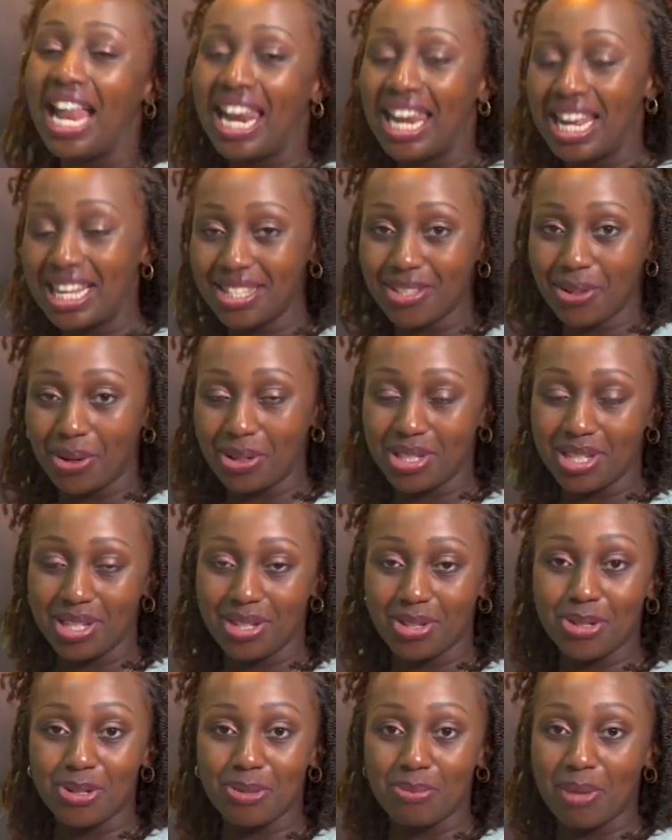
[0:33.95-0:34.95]
Let's
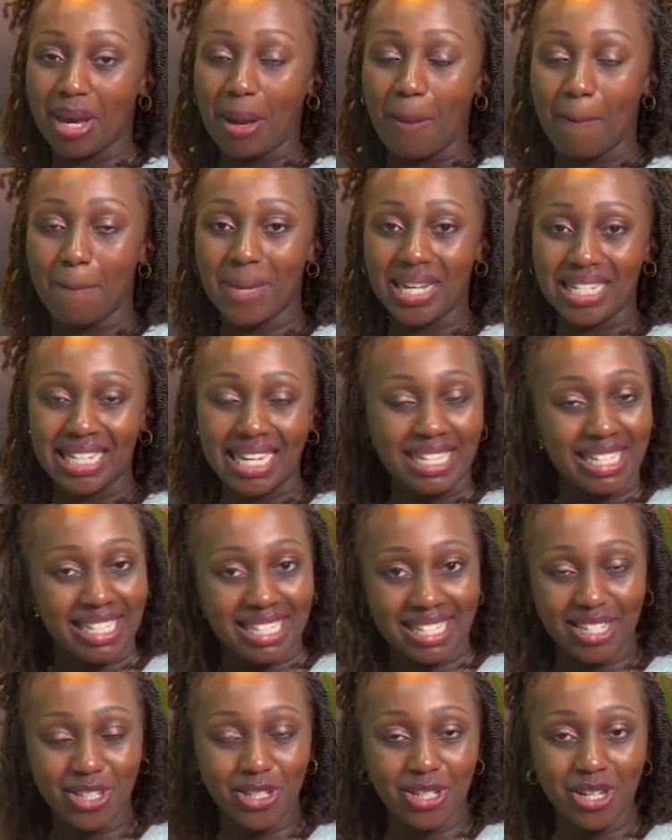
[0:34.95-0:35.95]
continue to make better
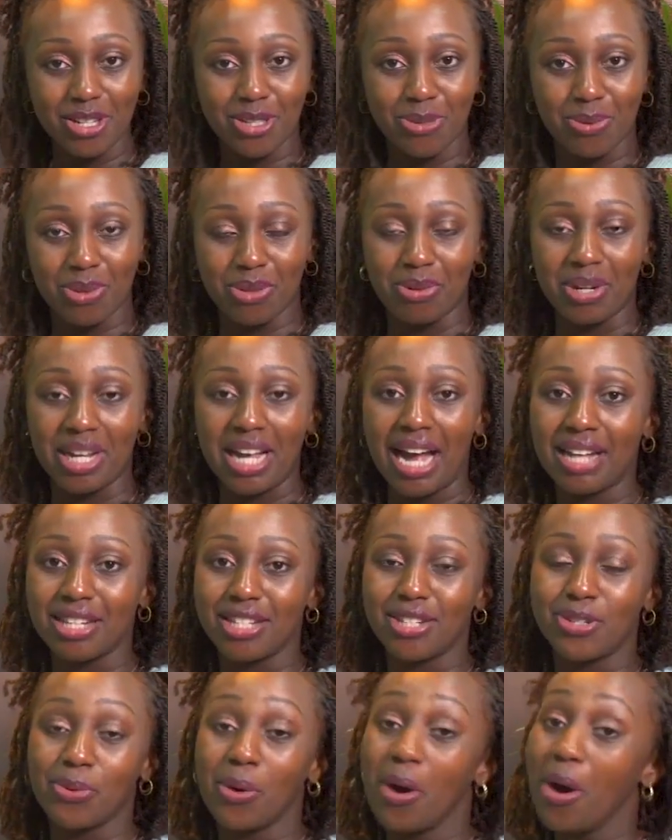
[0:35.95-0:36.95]
decisions with
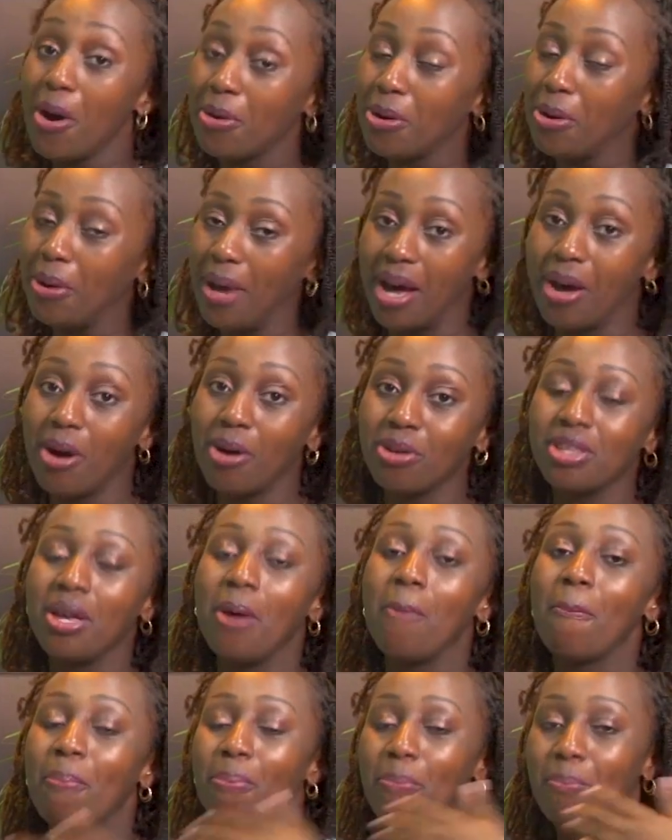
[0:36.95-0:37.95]
regards to oral health
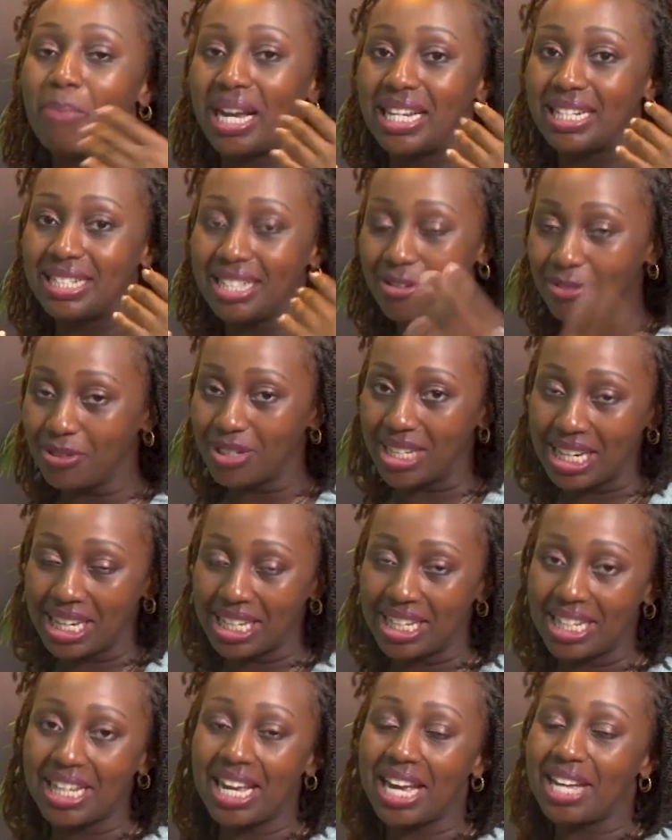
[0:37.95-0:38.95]
by
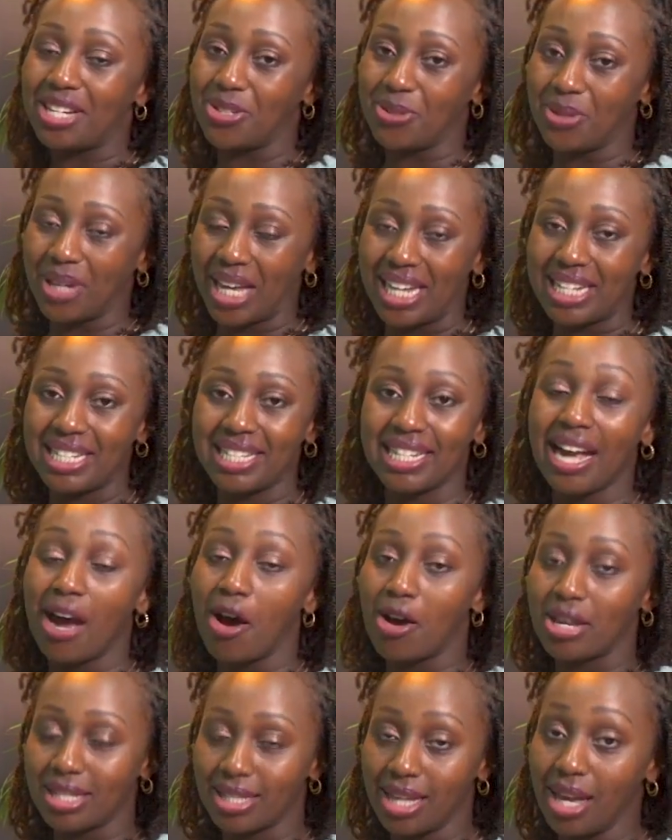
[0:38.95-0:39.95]
definitely educating
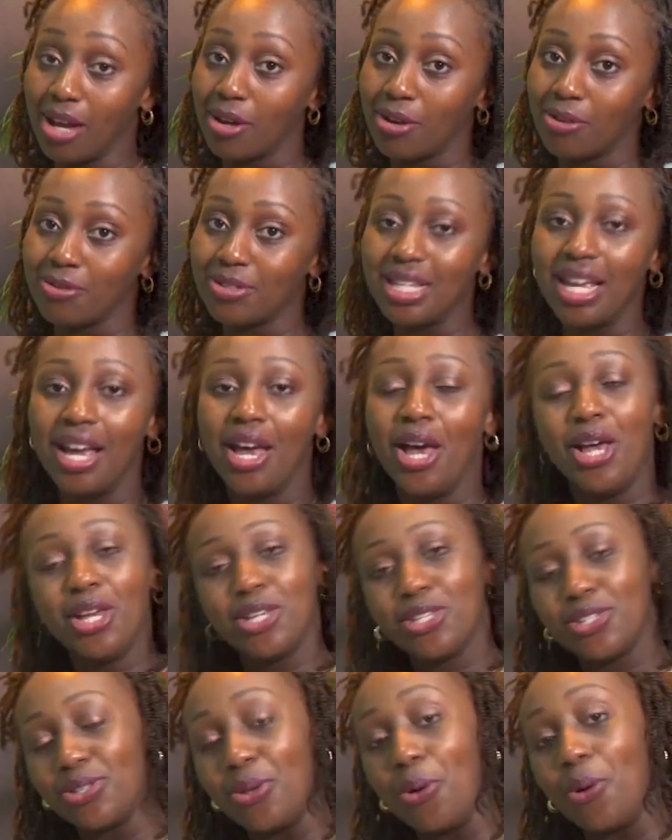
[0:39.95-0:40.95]
ourselves.
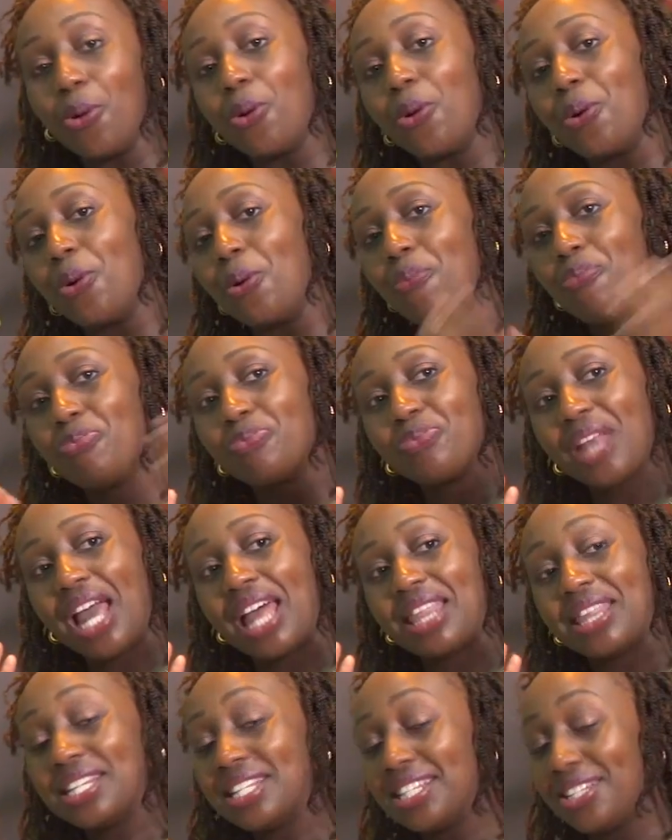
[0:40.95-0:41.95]
So
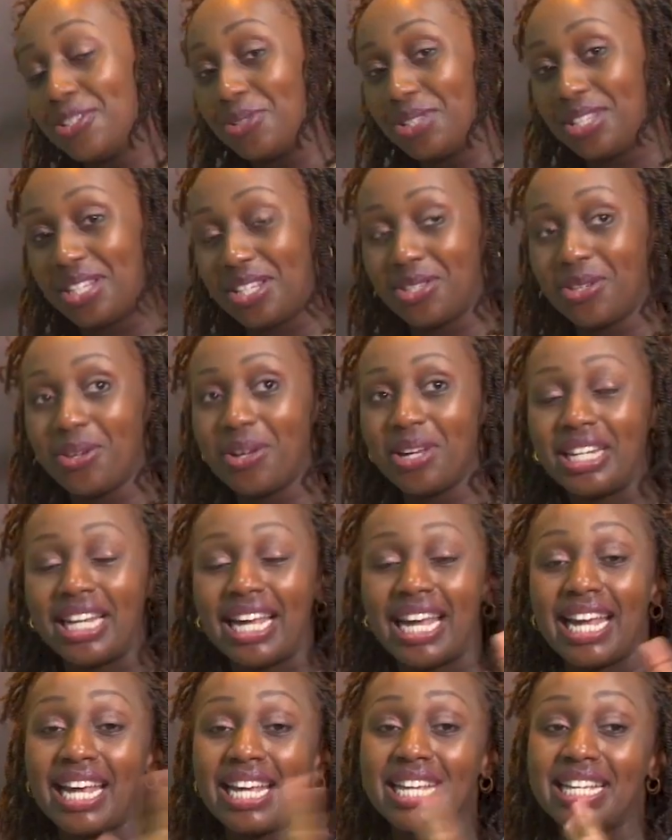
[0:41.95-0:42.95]
this new
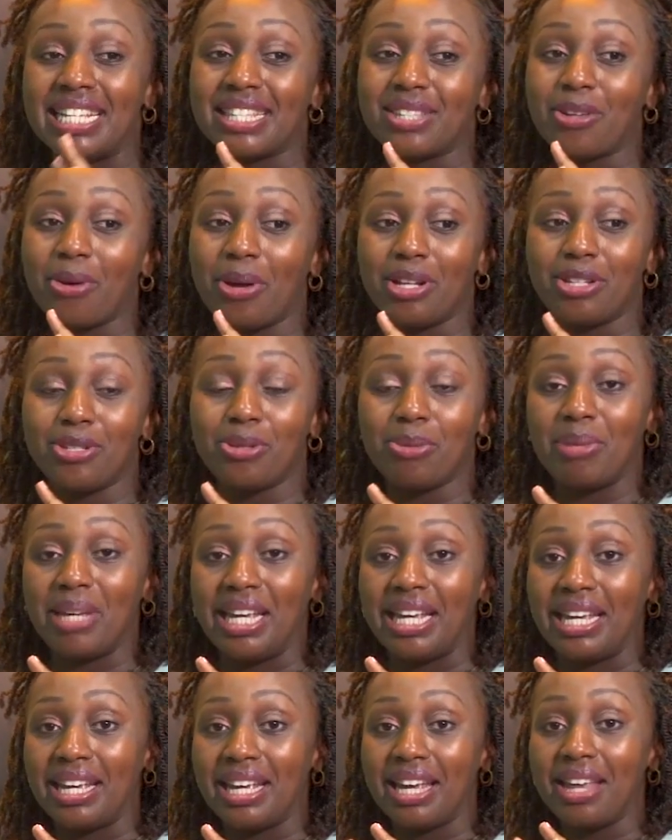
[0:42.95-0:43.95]
season is going to
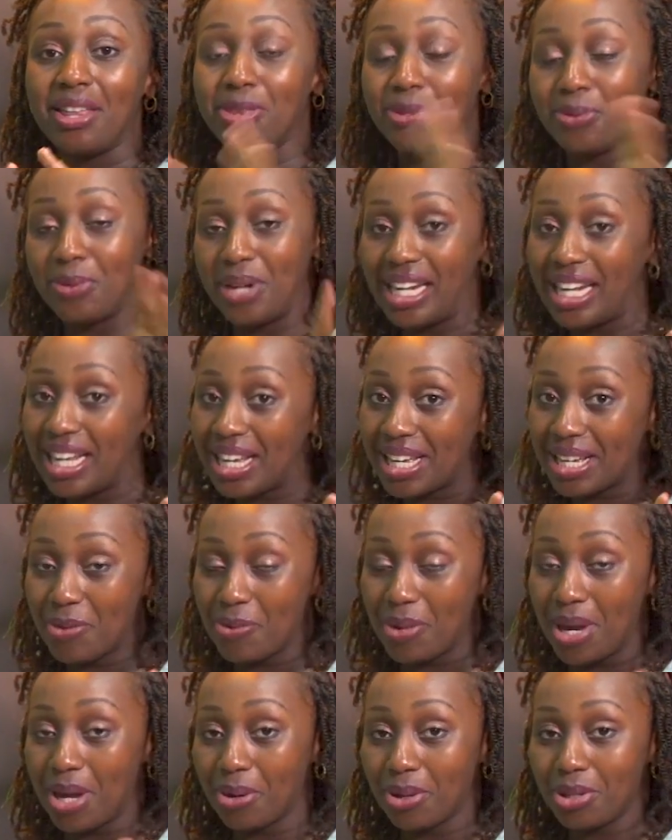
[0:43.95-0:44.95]
be thrilling.
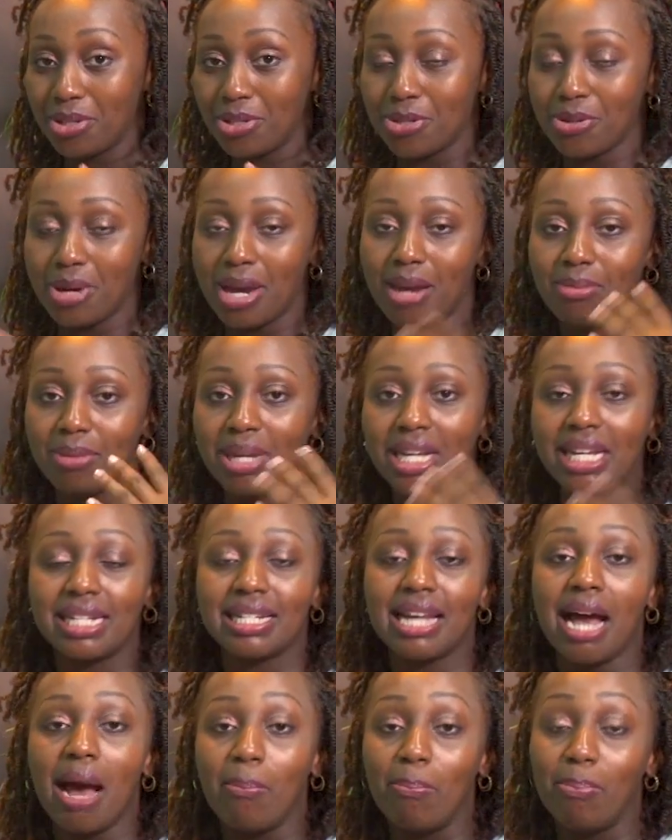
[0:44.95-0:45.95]
We are going to try and make
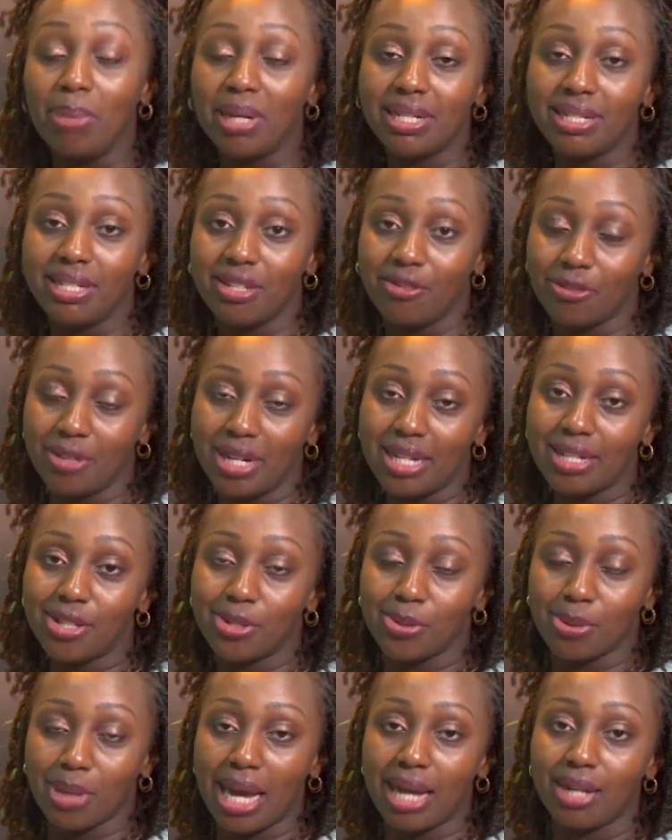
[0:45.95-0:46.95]
it a bit different
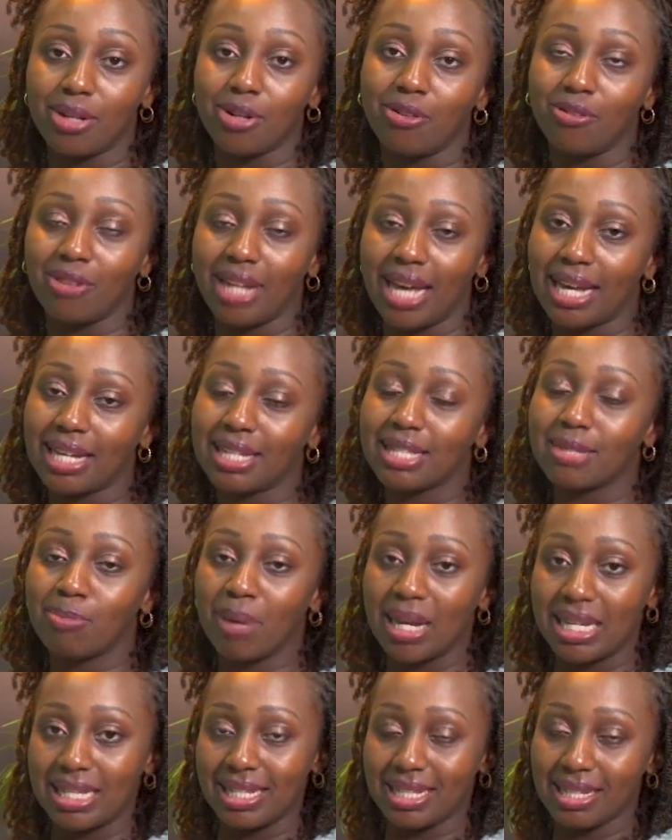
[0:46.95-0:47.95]
to kind of like
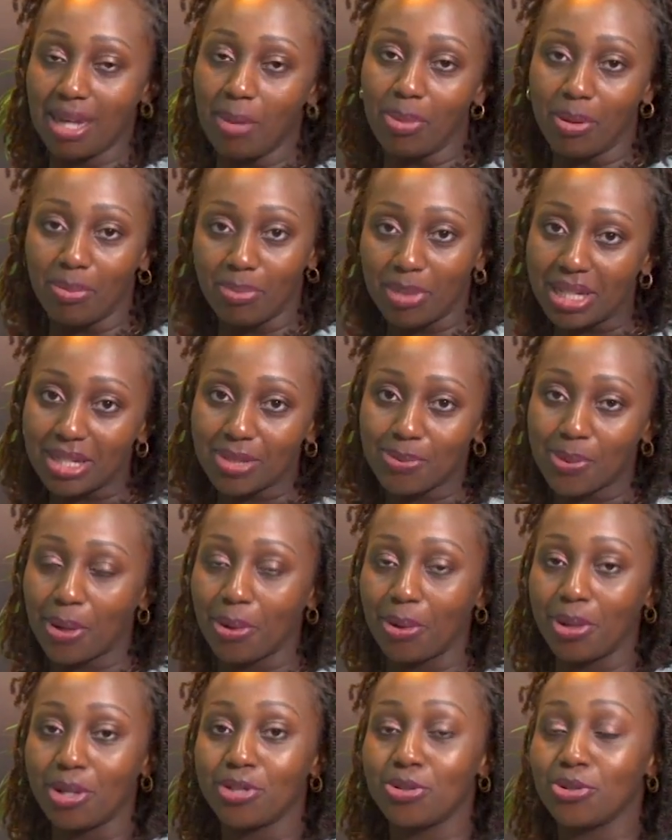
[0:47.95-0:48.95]
spice it up a bit. We are
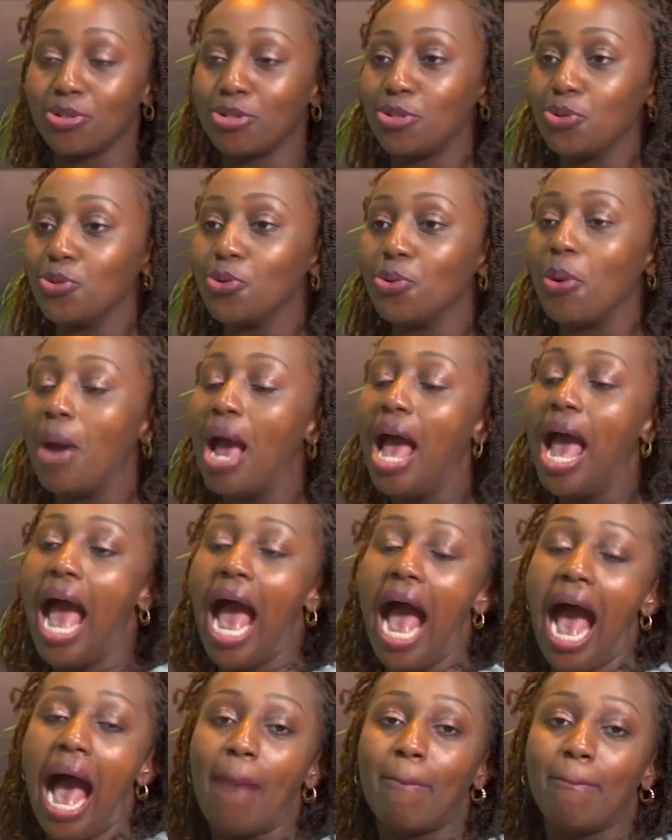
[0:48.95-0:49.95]
going to do
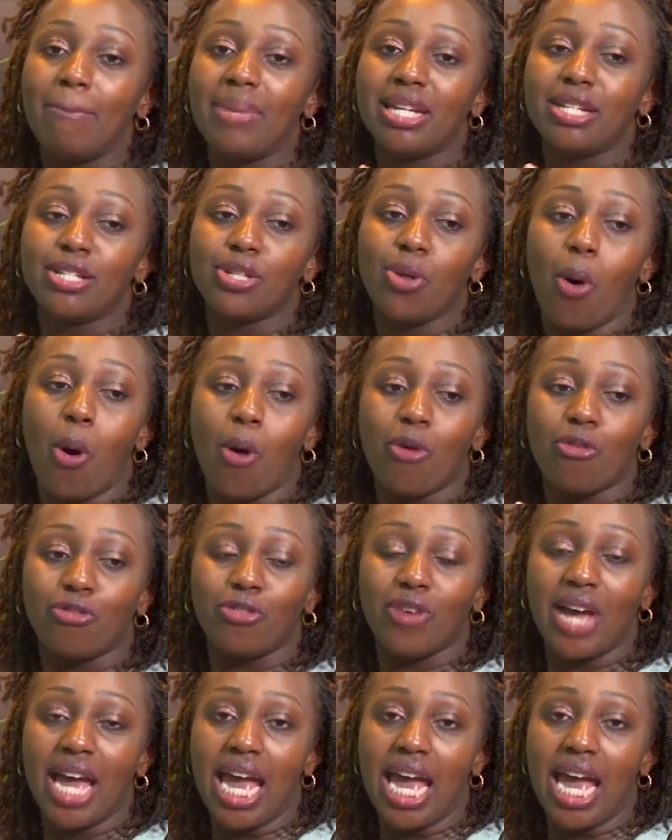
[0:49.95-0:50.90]
a bit of